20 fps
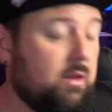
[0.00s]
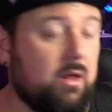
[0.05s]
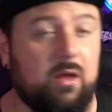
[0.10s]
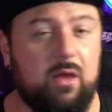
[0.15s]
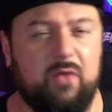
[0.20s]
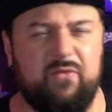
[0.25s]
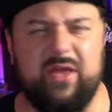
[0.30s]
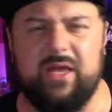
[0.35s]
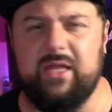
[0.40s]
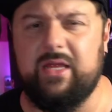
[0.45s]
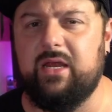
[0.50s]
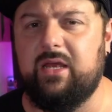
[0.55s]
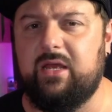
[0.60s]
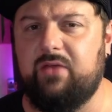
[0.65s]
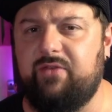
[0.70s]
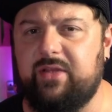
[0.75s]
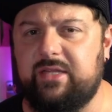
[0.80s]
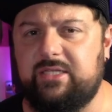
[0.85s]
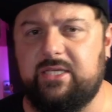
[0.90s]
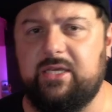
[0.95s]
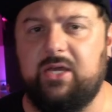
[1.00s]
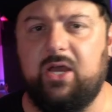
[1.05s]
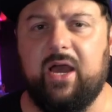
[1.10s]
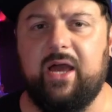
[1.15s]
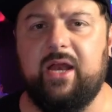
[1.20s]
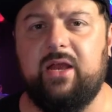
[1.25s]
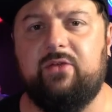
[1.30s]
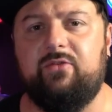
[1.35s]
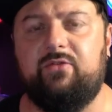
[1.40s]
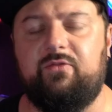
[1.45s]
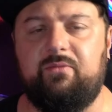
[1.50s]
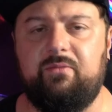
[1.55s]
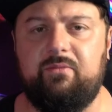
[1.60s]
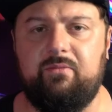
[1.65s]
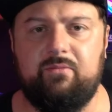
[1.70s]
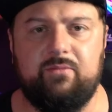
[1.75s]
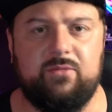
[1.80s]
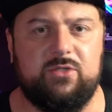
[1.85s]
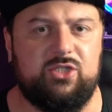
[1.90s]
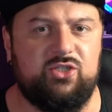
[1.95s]
I think I've done a convincing kind of
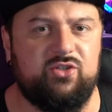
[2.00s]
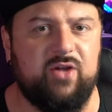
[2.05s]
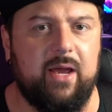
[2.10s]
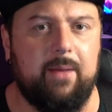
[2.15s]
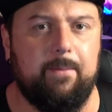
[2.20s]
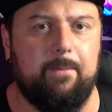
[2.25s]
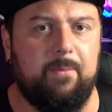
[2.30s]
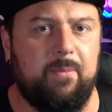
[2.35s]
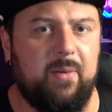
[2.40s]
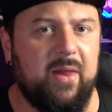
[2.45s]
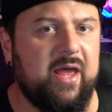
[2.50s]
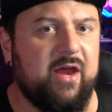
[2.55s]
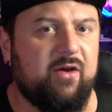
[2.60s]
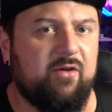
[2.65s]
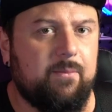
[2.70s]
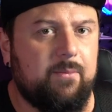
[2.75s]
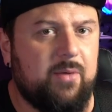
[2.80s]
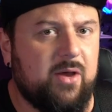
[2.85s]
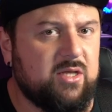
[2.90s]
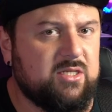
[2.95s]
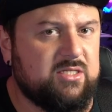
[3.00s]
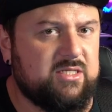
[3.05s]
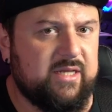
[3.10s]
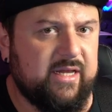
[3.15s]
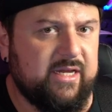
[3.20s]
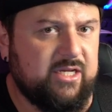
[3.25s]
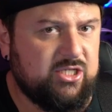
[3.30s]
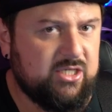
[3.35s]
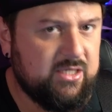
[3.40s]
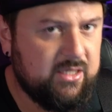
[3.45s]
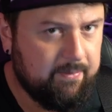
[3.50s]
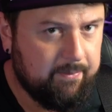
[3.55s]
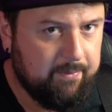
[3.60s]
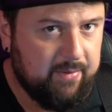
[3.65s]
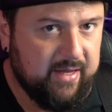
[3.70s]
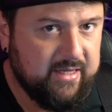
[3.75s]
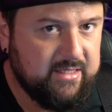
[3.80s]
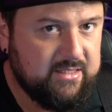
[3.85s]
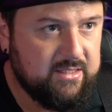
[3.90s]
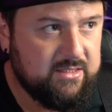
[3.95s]
Strat player impersonation in
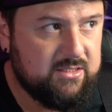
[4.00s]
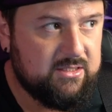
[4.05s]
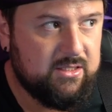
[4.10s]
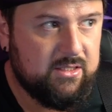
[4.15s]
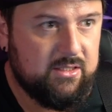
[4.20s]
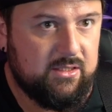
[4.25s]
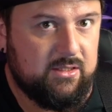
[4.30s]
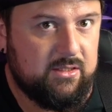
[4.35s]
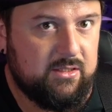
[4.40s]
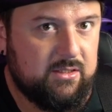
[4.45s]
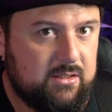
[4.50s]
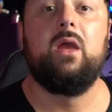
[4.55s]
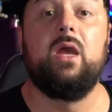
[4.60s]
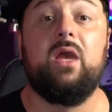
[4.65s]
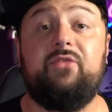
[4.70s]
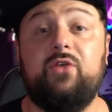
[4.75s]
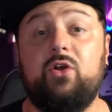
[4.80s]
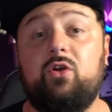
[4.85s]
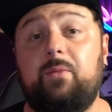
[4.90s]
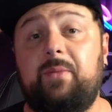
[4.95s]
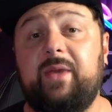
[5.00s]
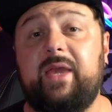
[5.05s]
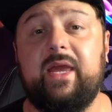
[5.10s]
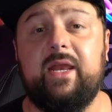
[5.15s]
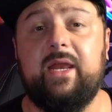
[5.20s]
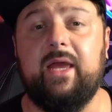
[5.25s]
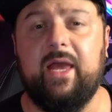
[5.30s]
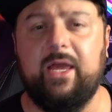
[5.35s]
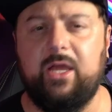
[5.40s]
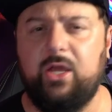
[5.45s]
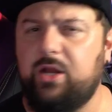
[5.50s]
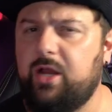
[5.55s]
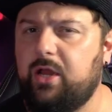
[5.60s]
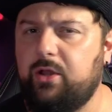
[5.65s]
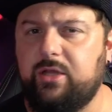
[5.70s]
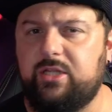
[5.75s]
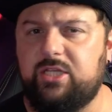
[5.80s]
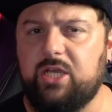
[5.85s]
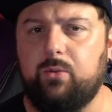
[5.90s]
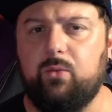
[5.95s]
places. If you're a beginner and you know
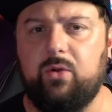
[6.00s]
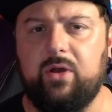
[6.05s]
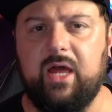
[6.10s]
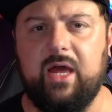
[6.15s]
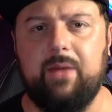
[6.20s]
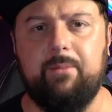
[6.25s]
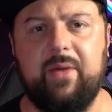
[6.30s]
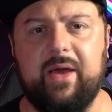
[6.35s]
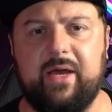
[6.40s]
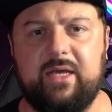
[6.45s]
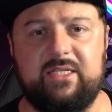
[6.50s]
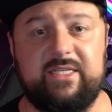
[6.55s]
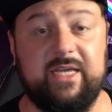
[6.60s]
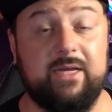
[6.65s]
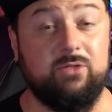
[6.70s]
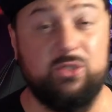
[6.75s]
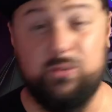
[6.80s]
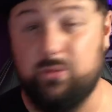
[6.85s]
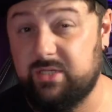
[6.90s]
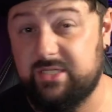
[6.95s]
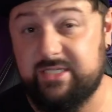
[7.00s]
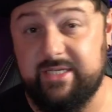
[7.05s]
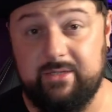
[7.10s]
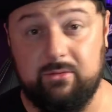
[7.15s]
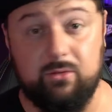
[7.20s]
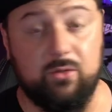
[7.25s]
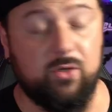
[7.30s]
you don't want humbucker sounds, you want single